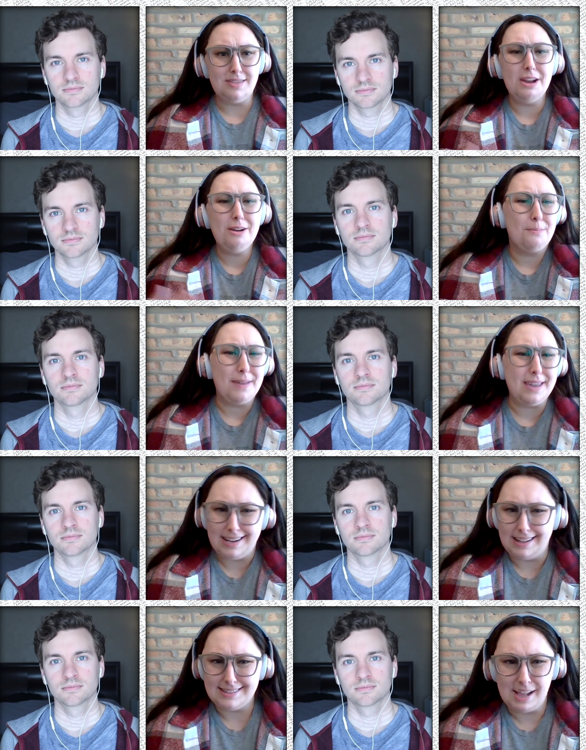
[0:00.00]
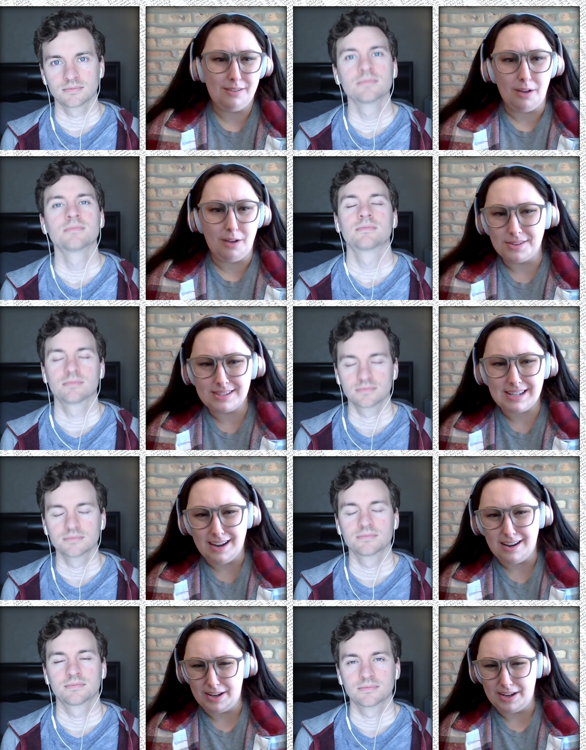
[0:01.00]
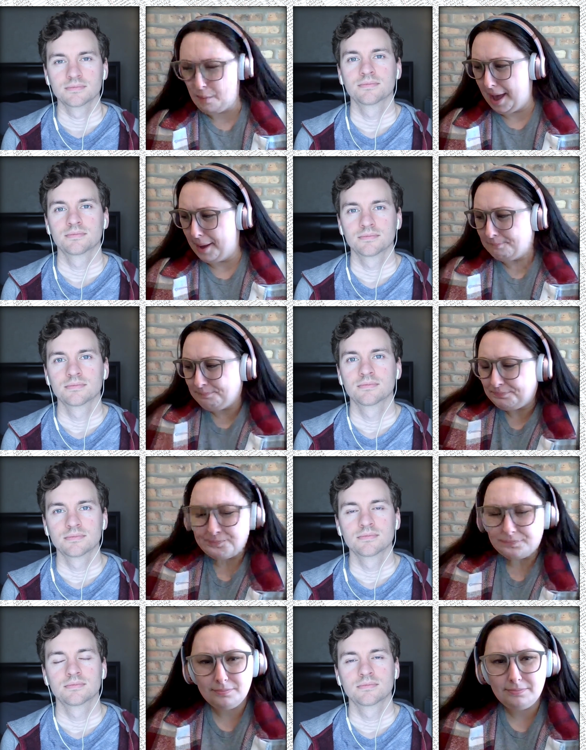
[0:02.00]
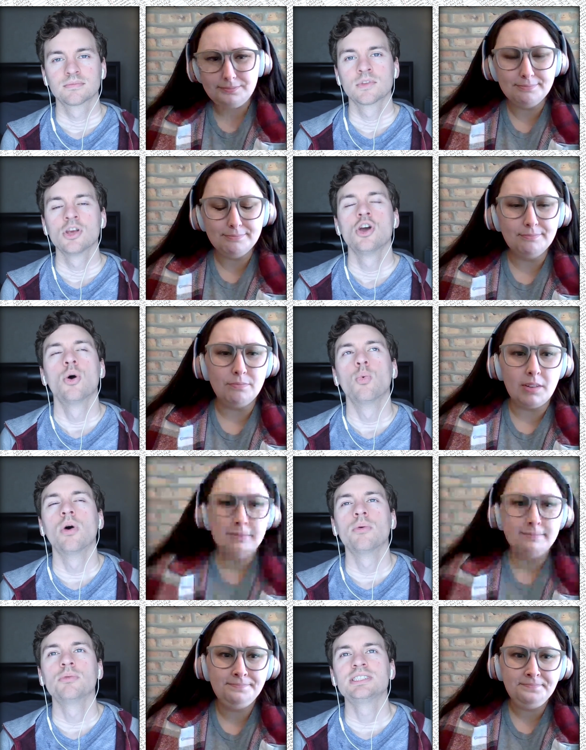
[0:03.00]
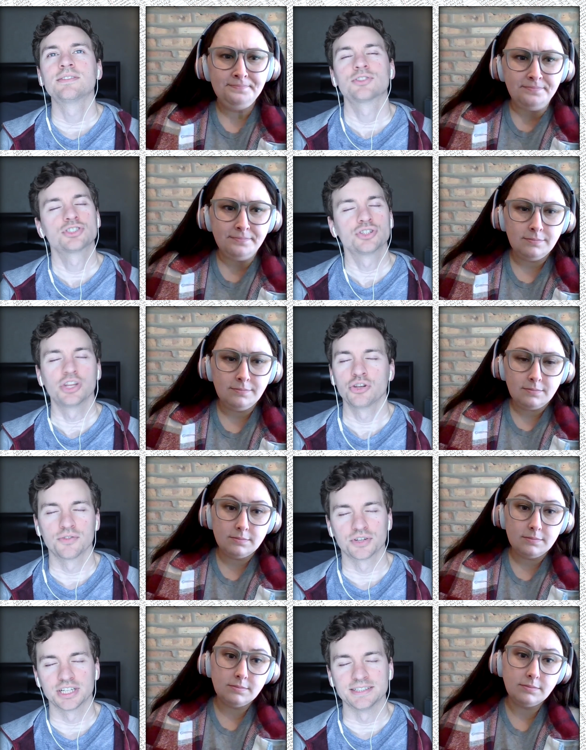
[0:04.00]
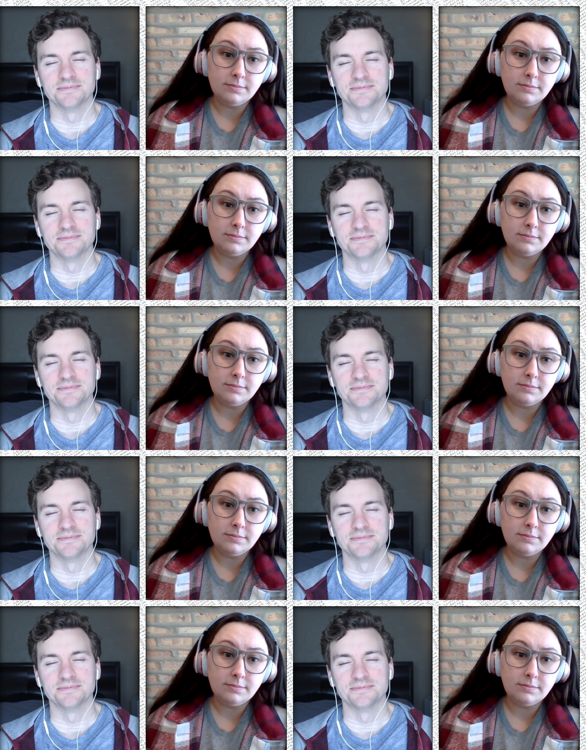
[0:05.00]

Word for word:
Speaker 1: therapy in itself almost kind of in a way.
Speaker 2: What was the first show that you ever did?